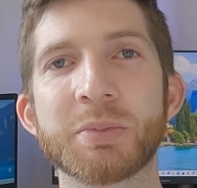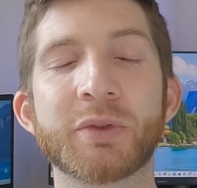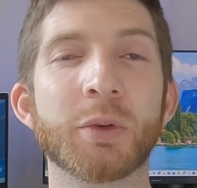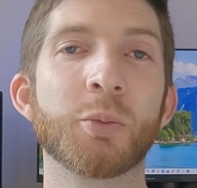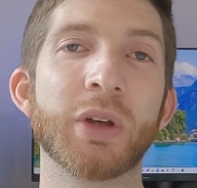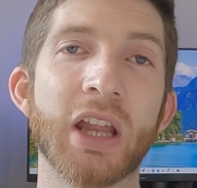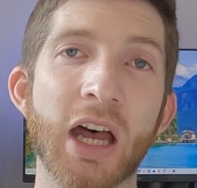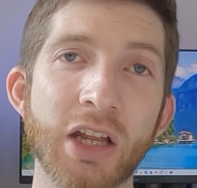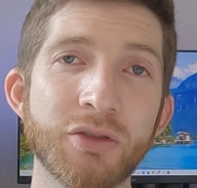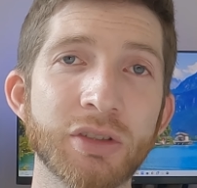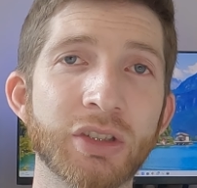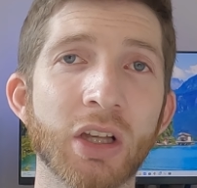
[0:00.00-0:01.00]
drops from
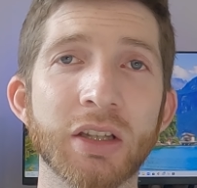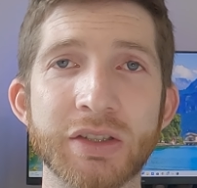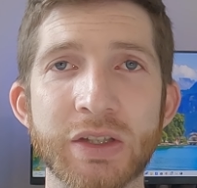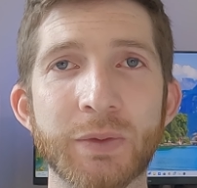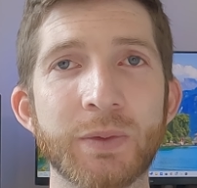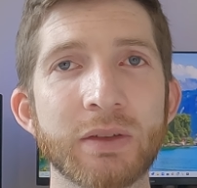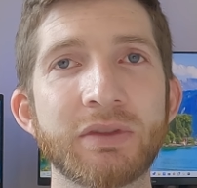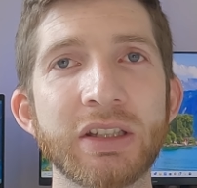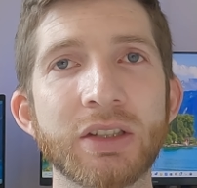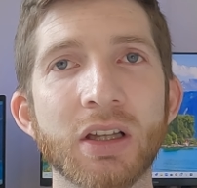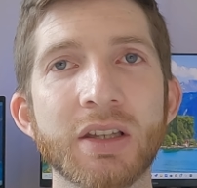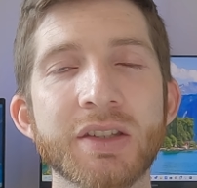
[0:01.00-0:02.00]
$100 to
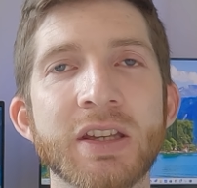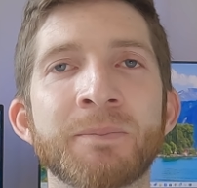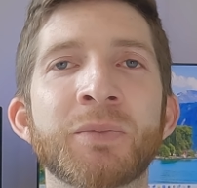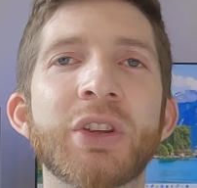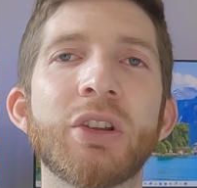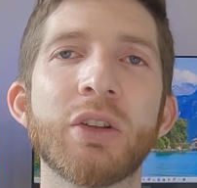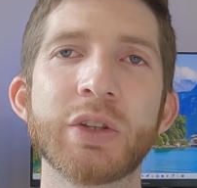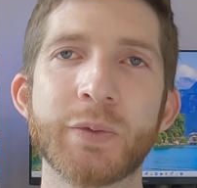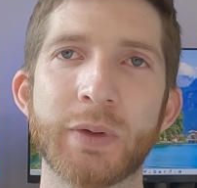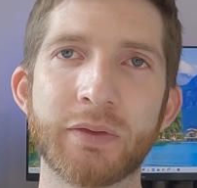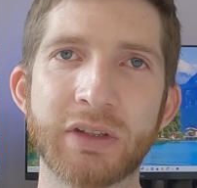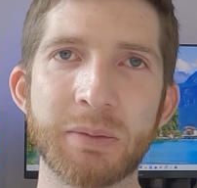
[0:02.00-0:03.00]
$50, you
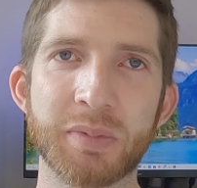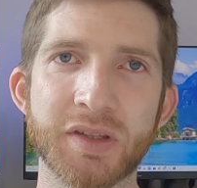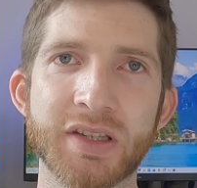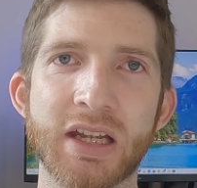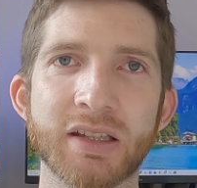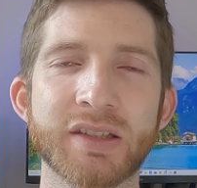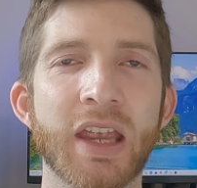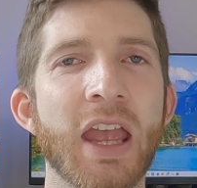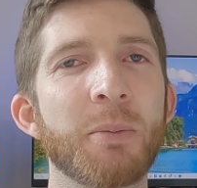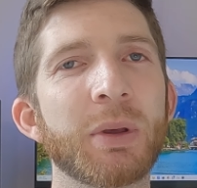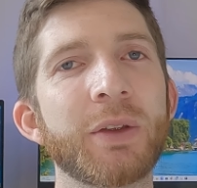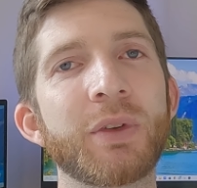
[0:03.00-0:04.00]
lose 50%.
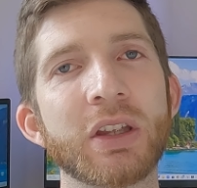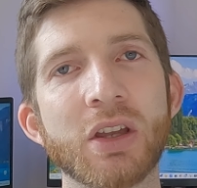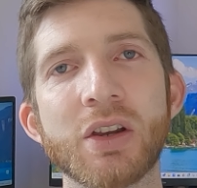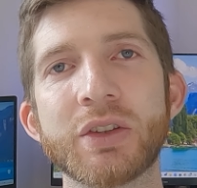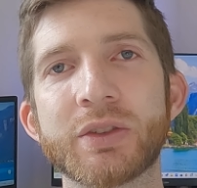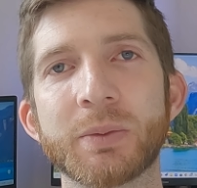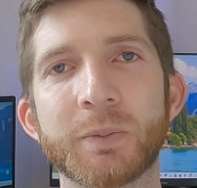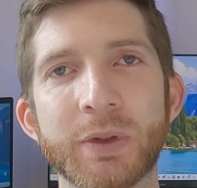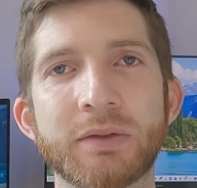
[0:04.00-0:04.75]
But if it goes from